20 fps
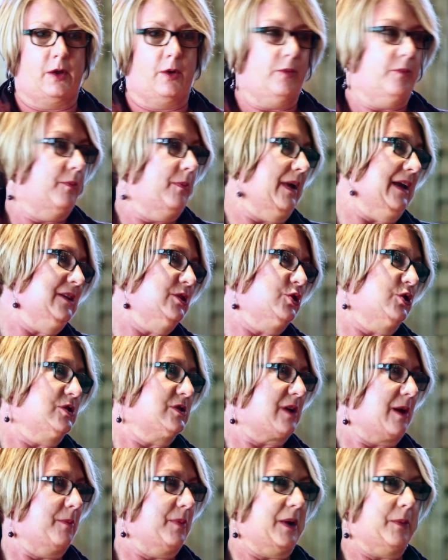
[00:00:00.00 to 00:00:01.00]
So my
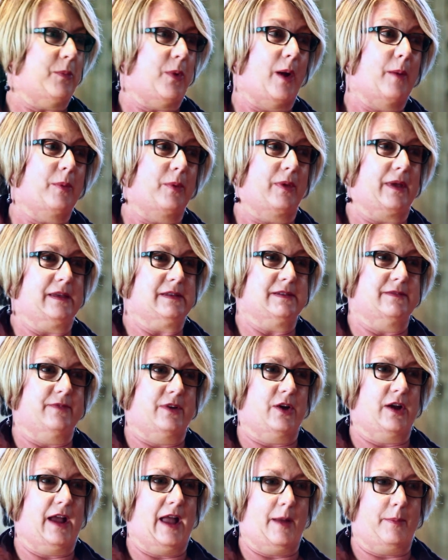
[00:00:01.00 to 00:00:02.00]
insurance company probably
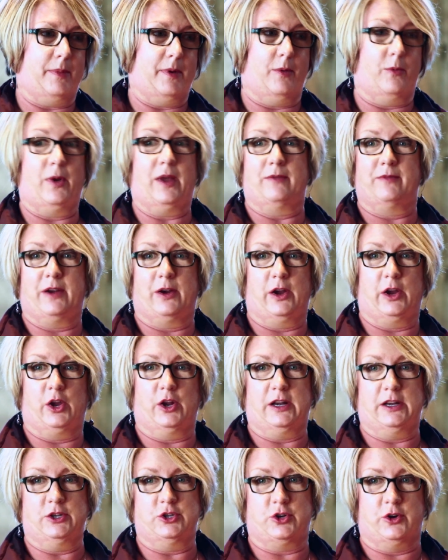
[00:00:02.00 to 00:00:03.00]
isn't very happy. We had very
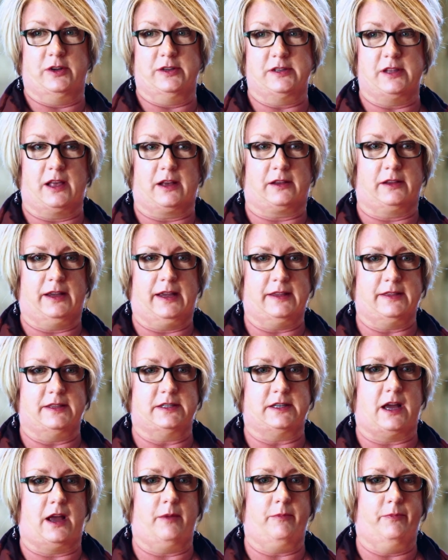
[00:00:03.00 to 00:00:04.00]
good insurance, luckily, at
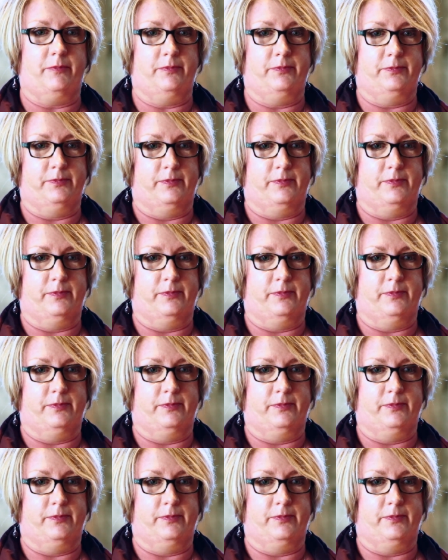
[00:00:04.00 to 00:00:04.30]
the time.